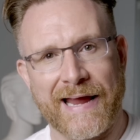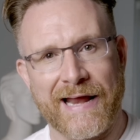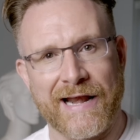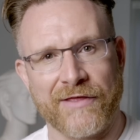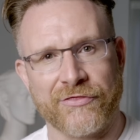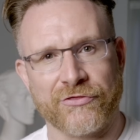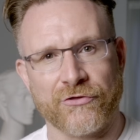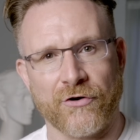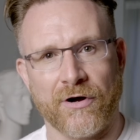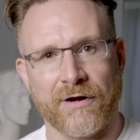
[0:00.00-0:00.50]
and I
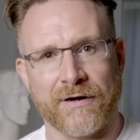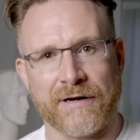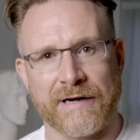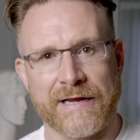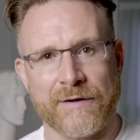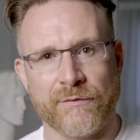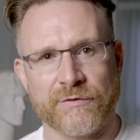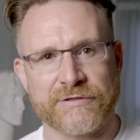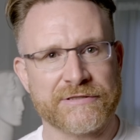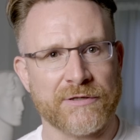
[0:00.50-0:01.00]
thought
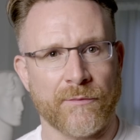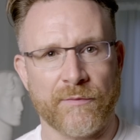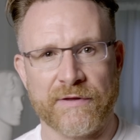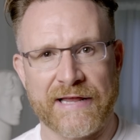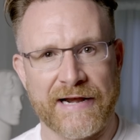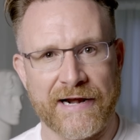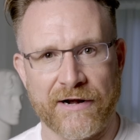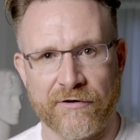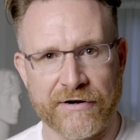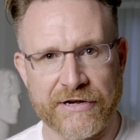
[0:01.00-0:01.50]
it was someone
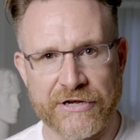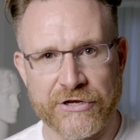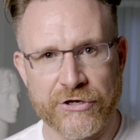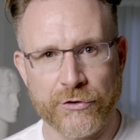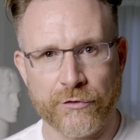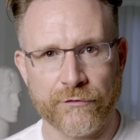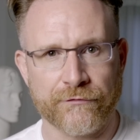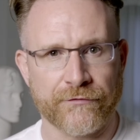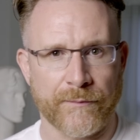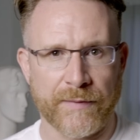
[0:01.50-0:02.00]
that I already
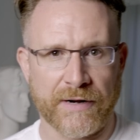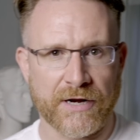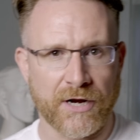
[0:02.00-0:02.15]
knew from a